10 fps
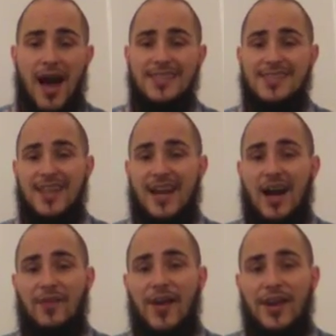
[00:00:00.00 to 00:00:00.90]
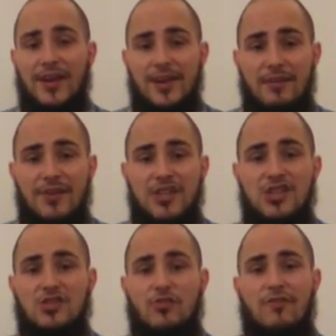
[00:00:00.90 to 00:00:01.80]
I see that highlighted in
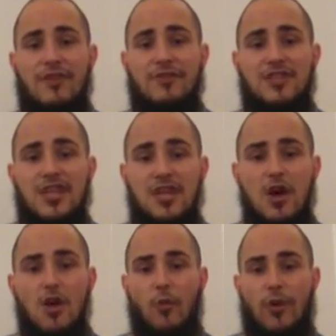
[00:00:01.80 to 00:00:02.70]
Ephesians 3:15,